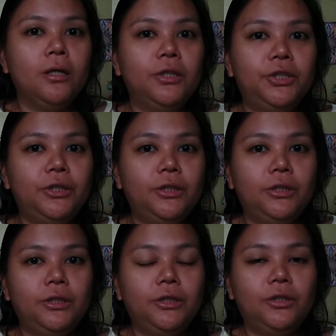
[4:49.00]

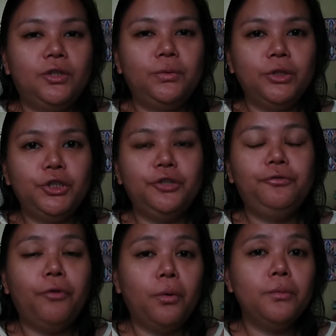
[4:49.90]
She switched
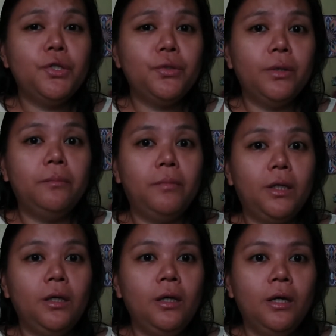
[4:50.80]
phones with
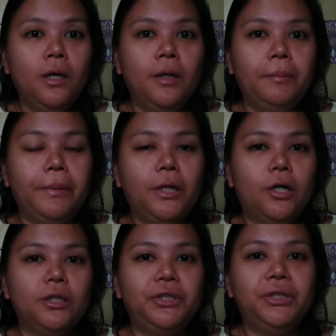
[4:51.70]
me
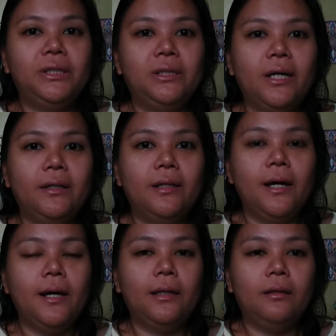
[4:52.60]
because she said
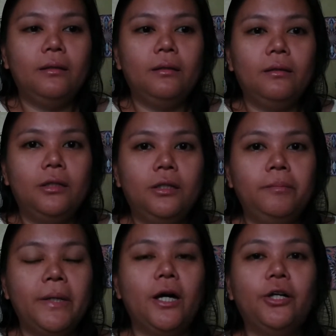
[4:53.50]
that
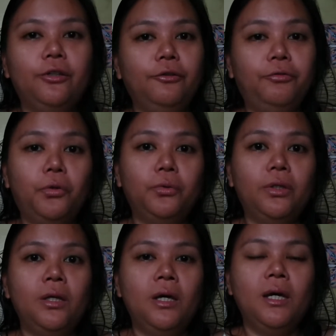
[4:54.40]
my other
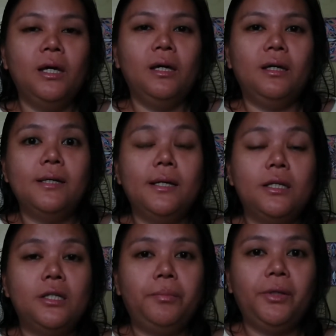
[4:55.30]
phone
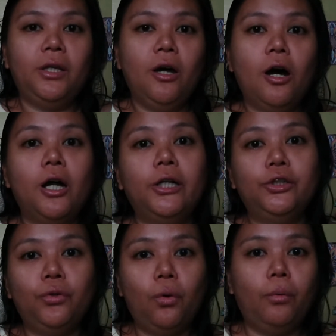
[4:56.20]
is pretty
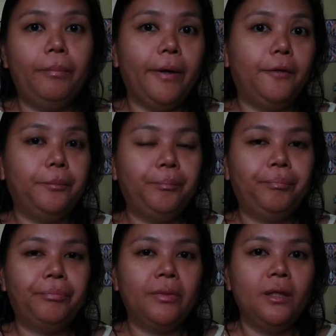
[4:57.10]
hard to open.
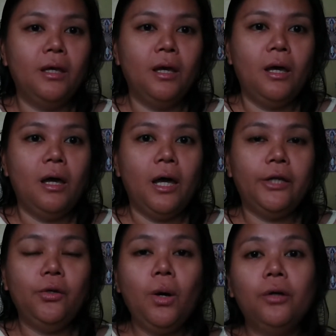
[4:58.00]

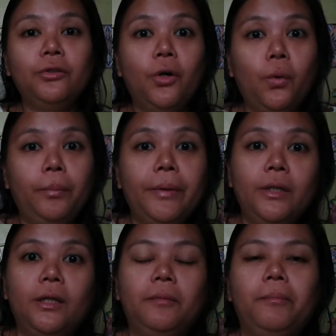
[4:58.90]
I know how to
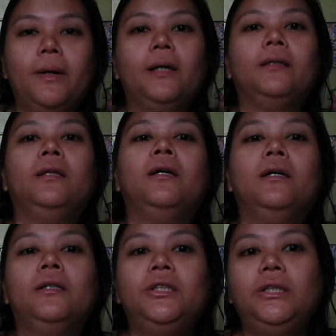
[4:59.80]
open it, but
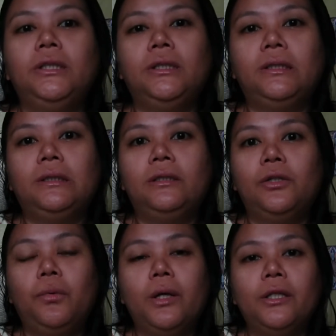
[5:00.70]
she
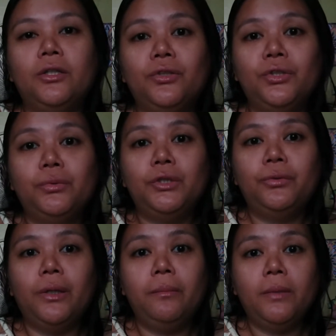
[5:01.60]
still wanted to
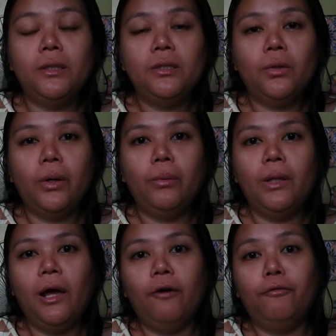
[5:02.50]
switch with me so I
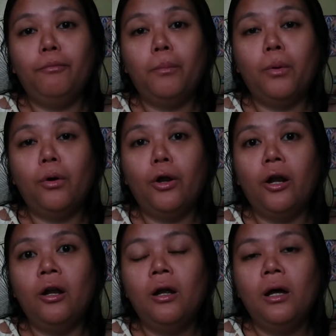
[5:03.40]
will have more